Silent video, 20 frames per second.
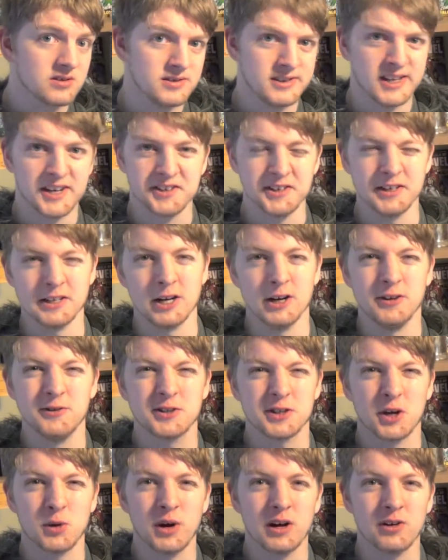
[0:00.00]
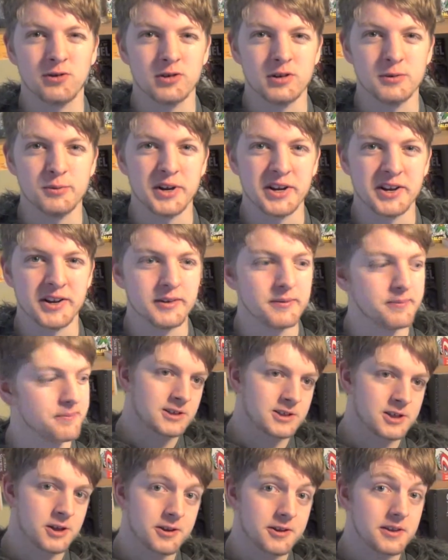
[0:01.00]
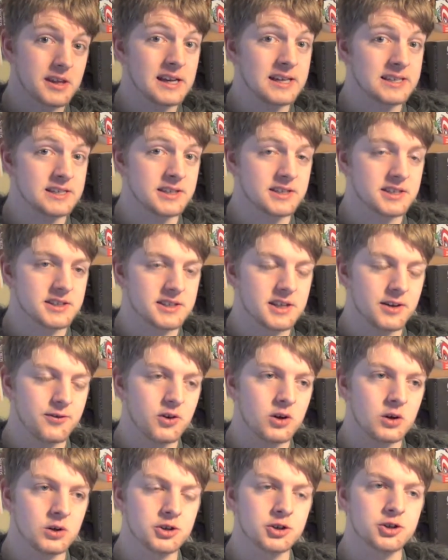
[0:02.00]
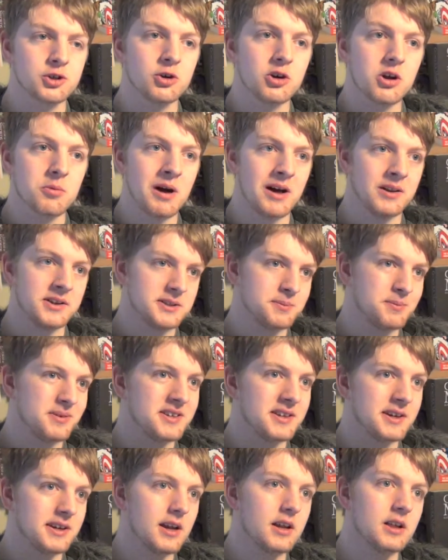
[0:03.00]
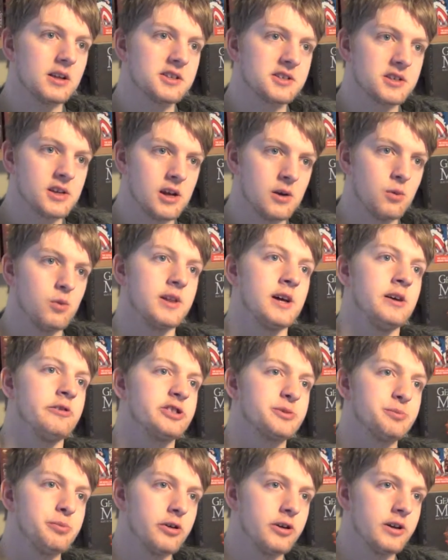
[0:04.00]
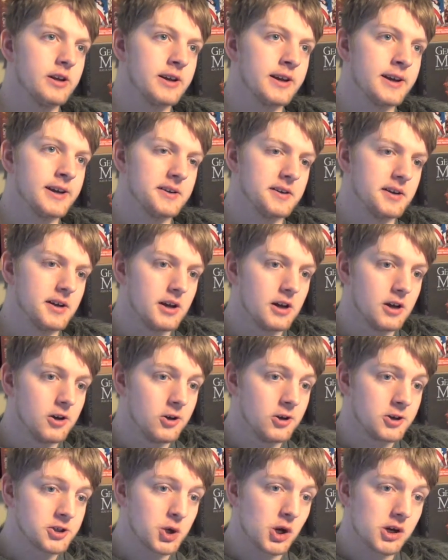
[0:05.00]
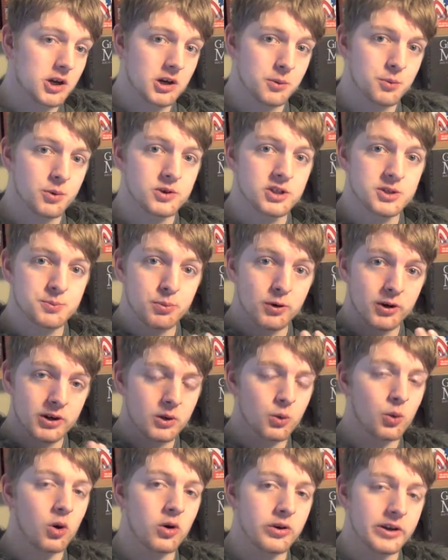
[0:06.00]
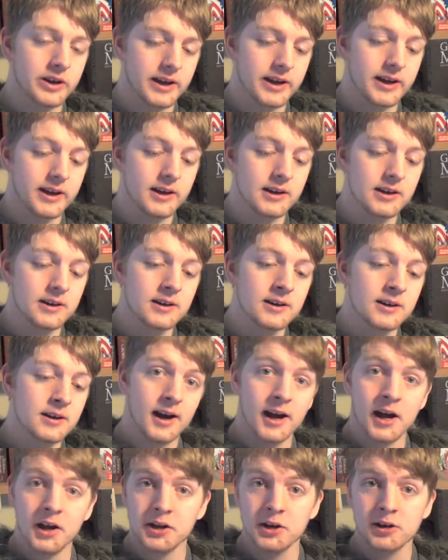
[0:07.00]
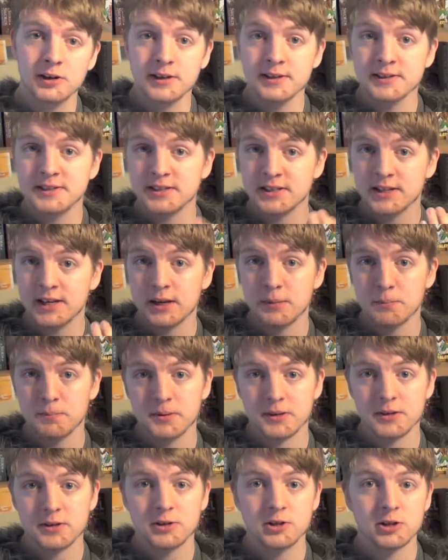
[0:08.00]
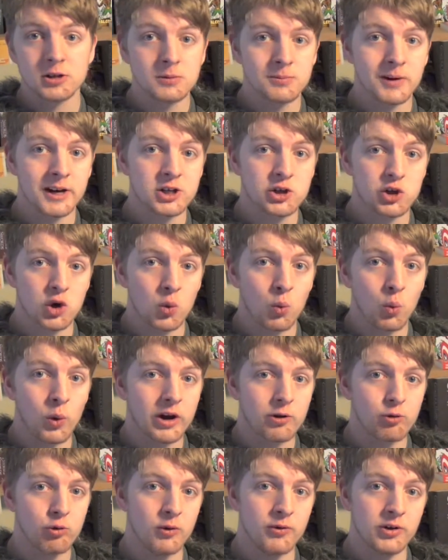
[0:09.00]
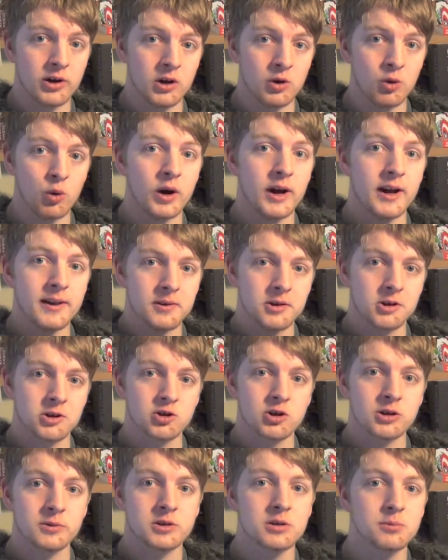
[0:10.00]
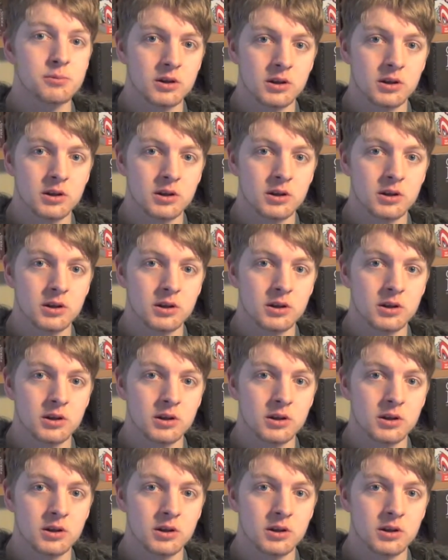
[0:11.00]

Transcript: That didn't go so well for him, did it? So the thing is, it's difficult to talk about this particular scene without spoiling it, so I'm going to put the spoiler warning here, and you can skip to my John Wick review in the description